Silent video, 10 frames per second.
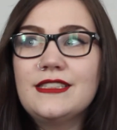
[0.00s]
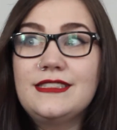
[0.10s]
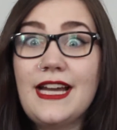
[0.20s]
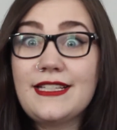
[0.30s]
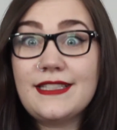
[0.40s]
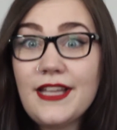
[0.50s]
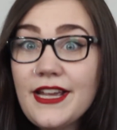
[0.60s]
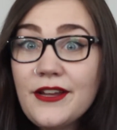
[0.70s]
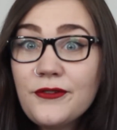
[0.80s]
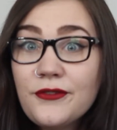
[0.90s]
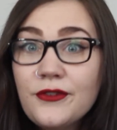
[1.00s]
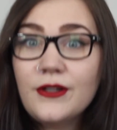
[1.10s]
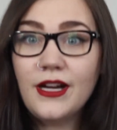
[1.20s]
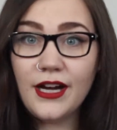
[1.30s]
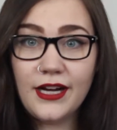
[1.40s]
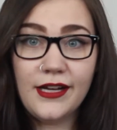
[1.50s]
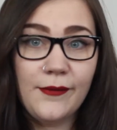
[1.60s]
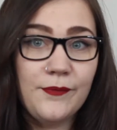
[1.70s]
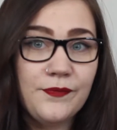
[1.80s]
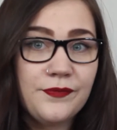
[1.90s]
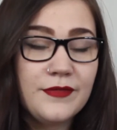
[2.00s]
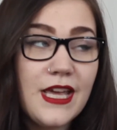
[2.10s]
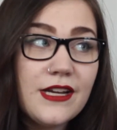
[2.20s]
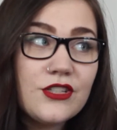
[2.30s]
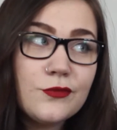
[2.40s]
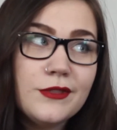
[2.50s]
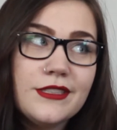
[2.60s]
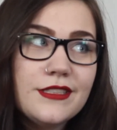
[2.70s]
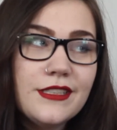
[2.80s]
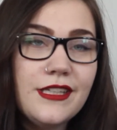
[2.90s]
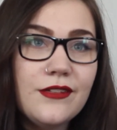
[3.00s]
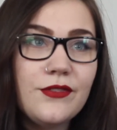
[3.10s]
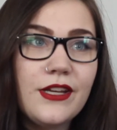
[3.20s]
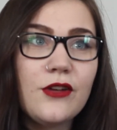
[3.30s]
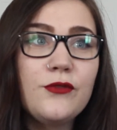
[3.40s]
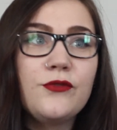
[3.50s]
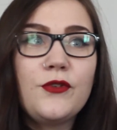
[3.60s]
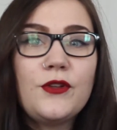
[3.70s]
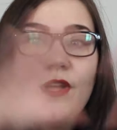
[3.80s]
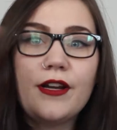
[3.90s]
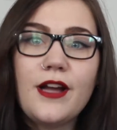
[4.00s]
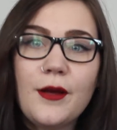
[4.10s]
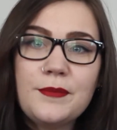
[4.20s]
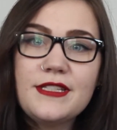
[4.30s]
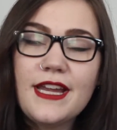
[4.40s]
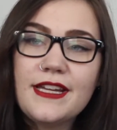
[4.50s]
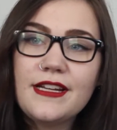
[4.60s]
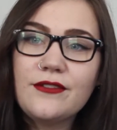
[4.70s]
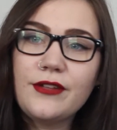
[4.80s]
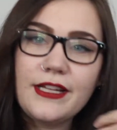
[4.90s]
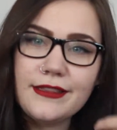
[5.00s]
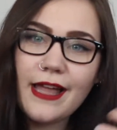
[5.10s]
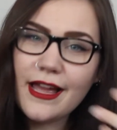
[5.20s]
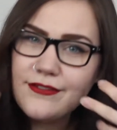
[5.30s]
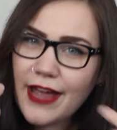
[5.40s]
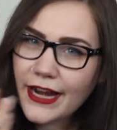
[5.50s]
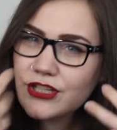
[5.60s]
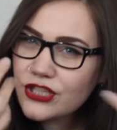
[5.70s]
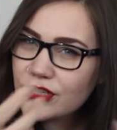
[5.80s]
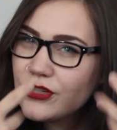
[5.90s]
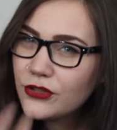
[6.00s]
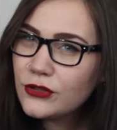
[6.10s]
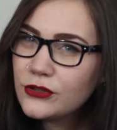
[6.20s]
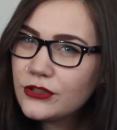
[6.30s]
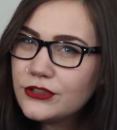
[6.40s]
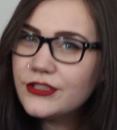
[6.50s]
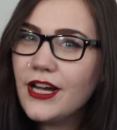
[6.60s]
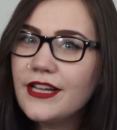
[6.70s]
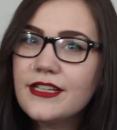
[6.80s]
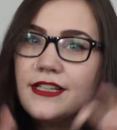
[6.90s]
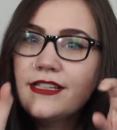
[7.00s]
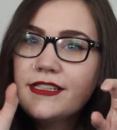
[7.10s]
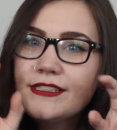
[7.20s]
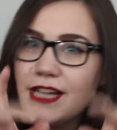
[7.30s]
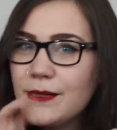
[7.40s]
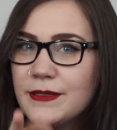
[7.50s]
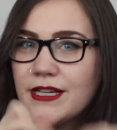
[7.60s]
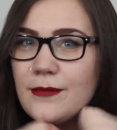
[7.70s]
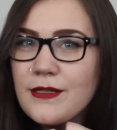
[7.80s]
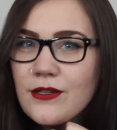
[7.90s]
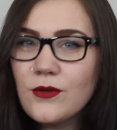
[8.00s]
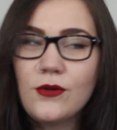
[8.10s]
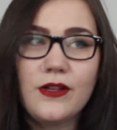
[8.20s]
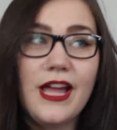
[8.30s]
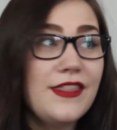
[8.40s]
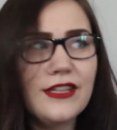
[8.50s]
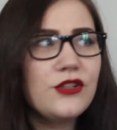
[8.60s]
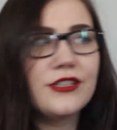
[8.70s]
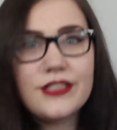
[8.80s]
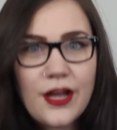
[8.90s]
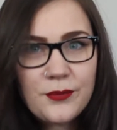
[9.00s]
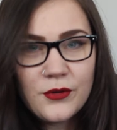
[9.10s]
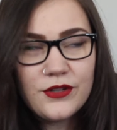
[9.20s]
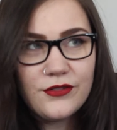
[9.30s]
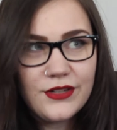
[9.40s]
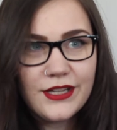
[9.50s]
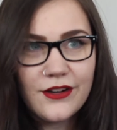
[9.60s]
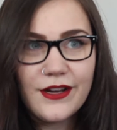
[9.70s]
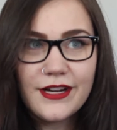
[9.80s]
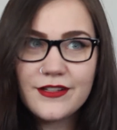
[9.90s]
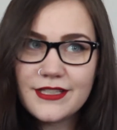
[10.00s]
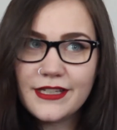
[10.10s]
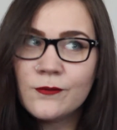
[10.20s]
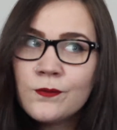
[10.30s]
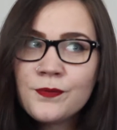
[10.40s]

that's life. And I just wanted to give like a full-on update of like live action Nichole, not typey Nichole. And then Kristen uploaded a video and I was like,